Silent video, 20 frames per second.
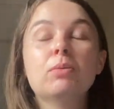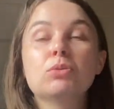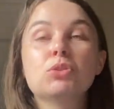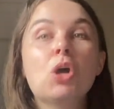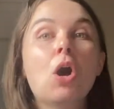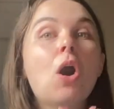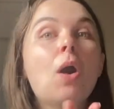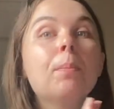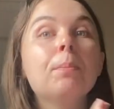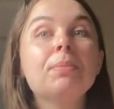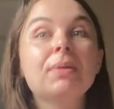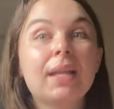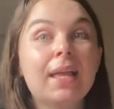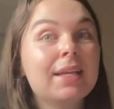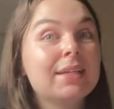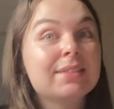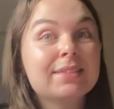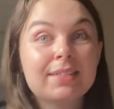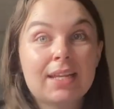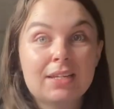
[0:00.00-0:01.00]
Tom
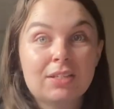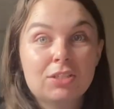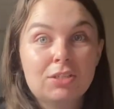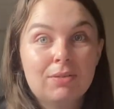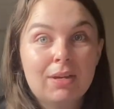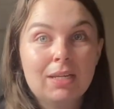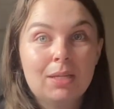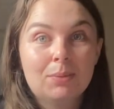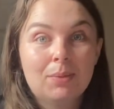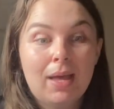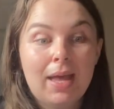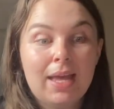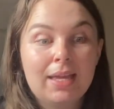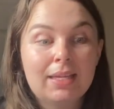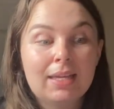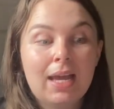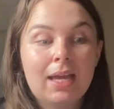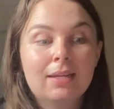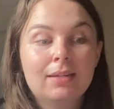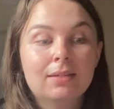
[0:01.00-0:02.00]
plays Santa anyway,
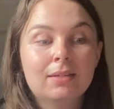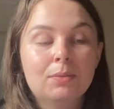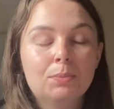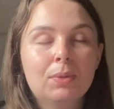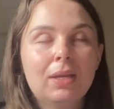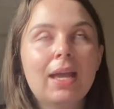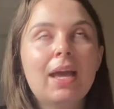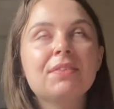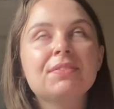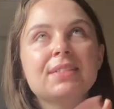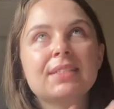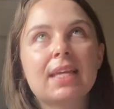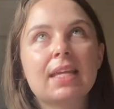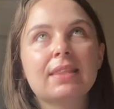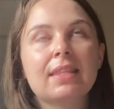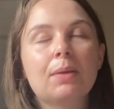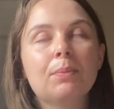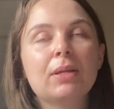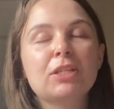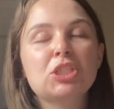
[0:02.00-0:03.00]
and we have said
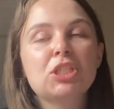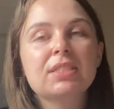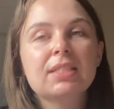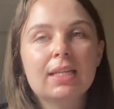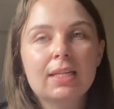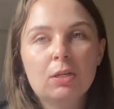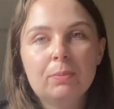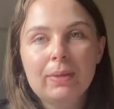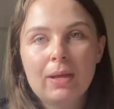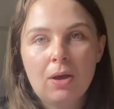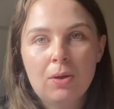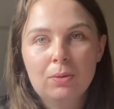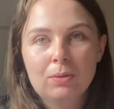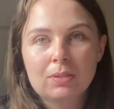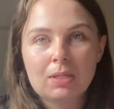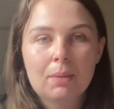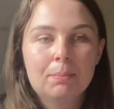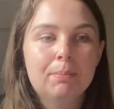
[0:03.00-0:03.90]
that when she's a little bit older,